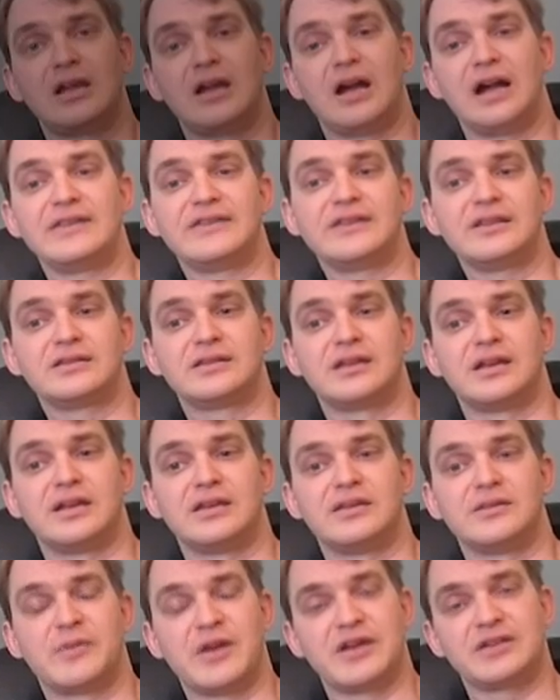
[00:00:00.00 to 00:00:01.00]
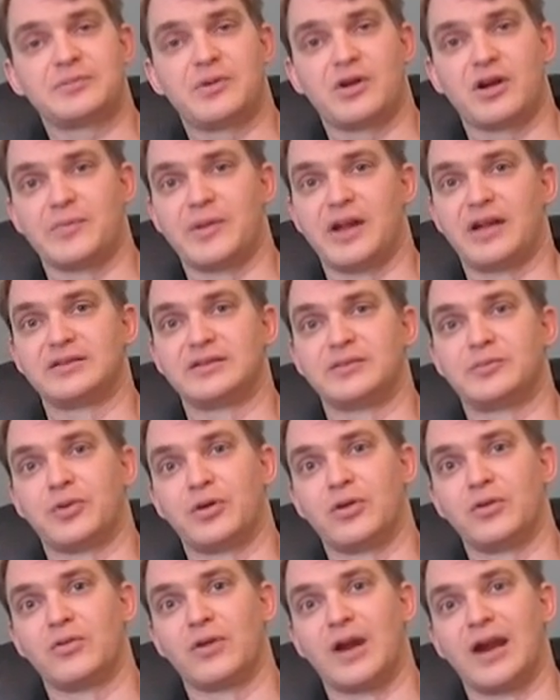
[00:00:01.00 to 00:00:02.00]
I think the, the best part about the
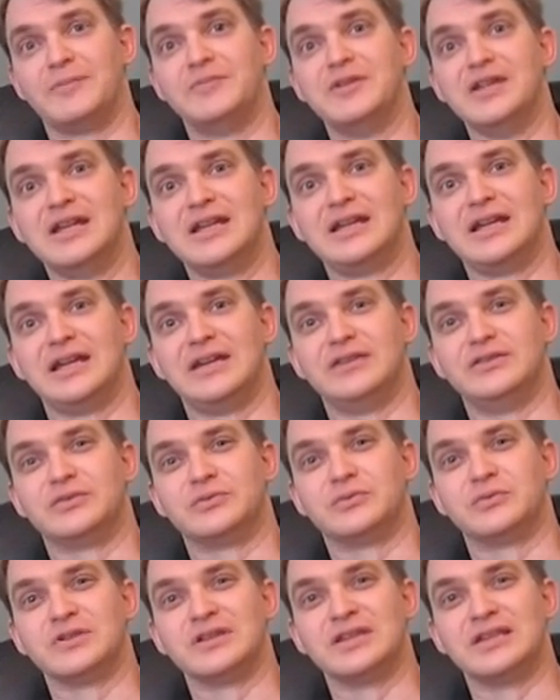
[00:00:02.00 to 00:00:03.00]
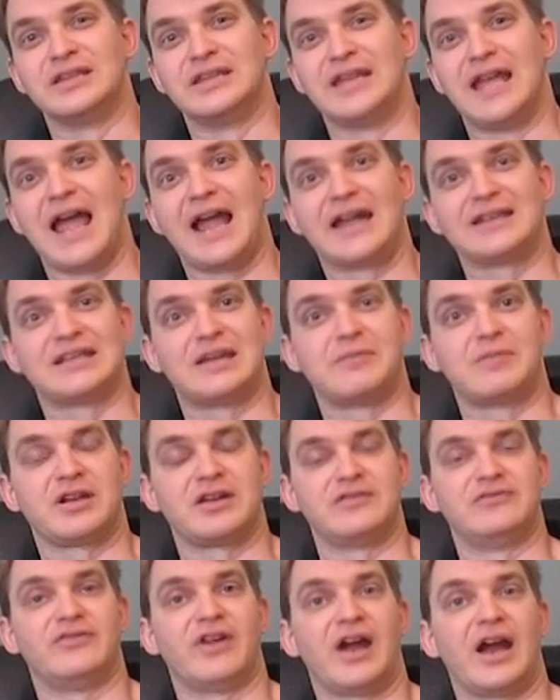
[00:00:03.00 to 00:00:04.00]
program is really the academic
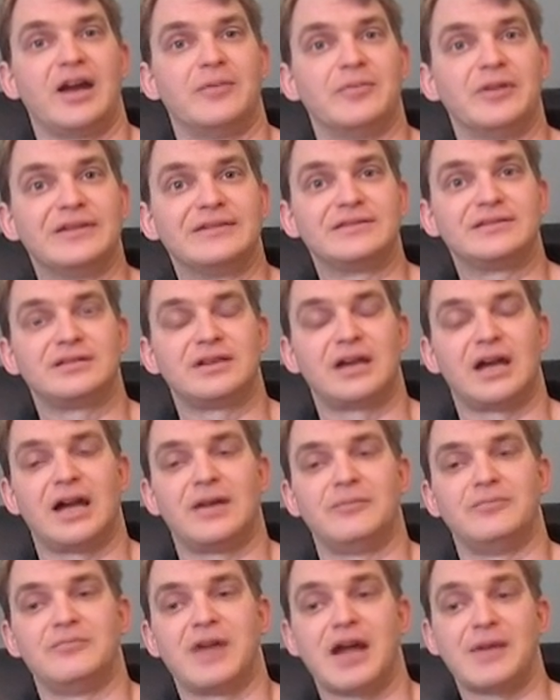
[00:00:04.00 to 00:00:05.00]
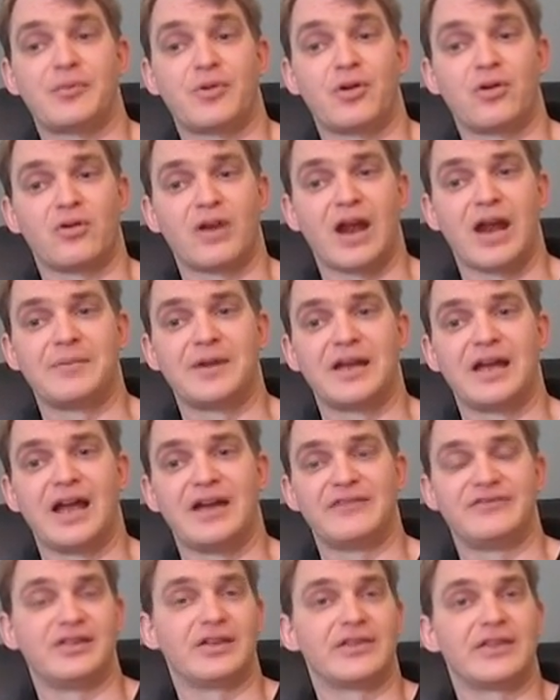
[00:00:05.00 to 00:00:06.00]
environment. Um, my program,
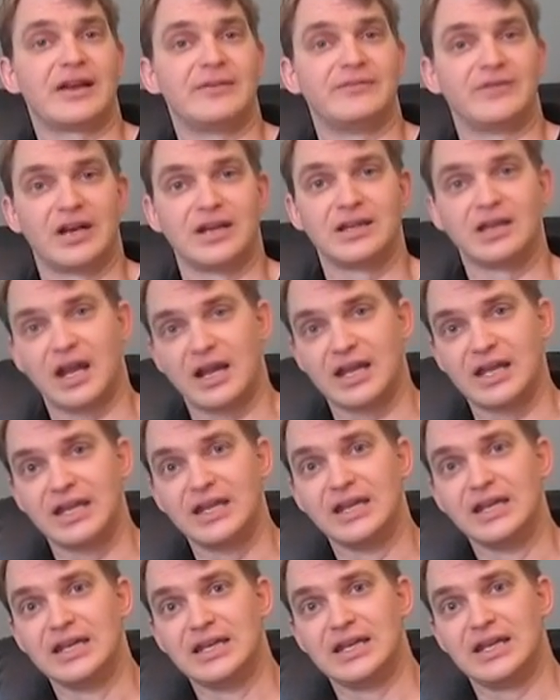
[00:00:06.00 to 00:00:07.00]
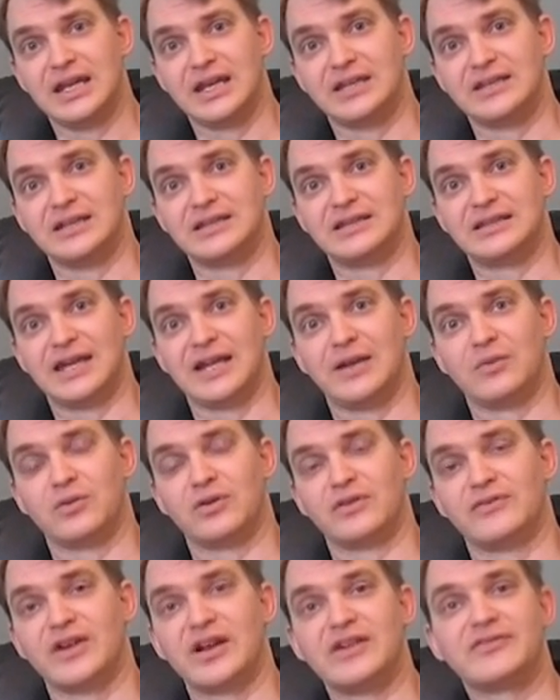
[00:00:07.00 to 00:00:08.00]
I, I, feel that I'm very lucky in that they
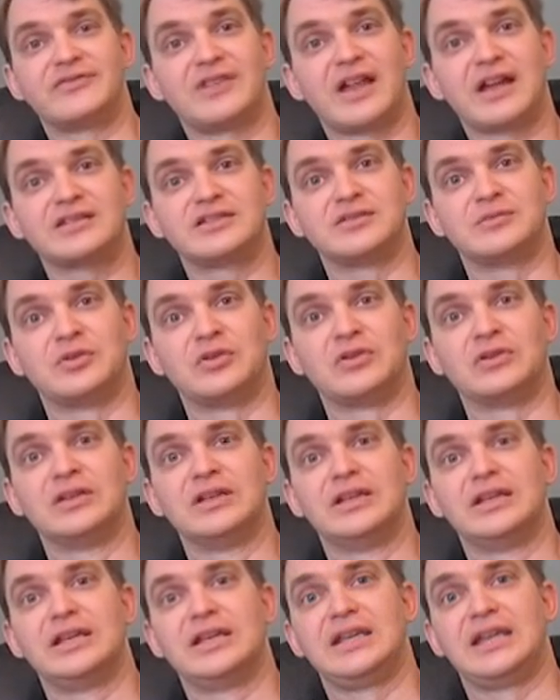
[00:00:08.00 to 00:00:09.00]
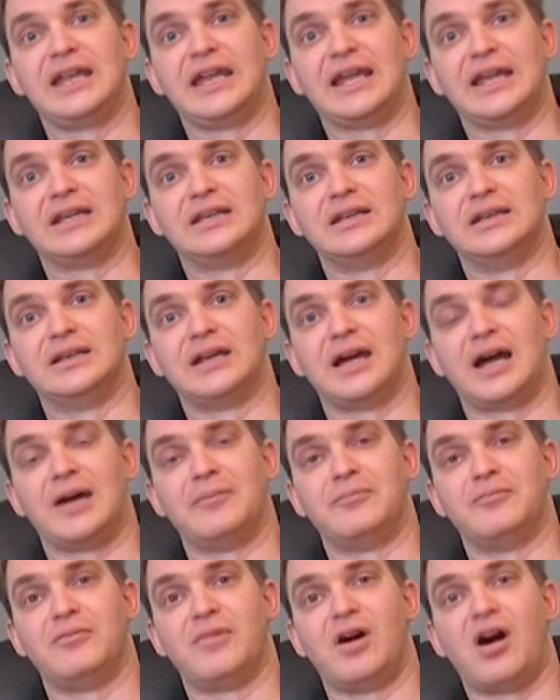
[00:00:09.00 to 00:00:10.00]
were very flexible in
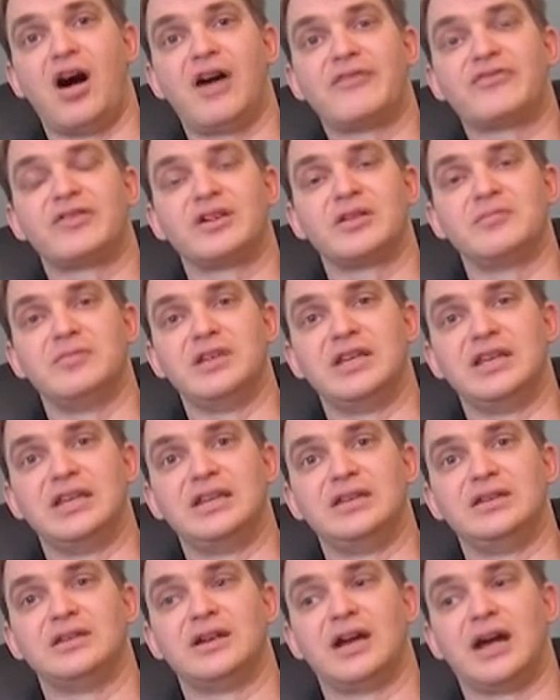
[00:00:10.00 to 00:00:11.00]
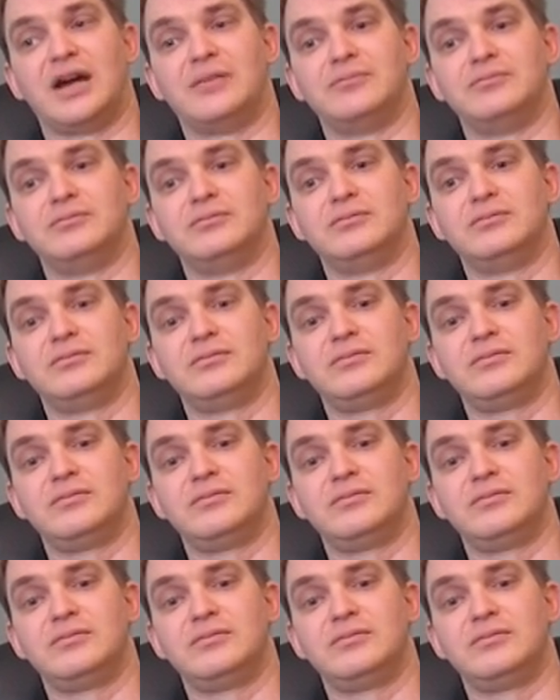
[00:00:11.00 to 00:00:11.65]
um, offering me um,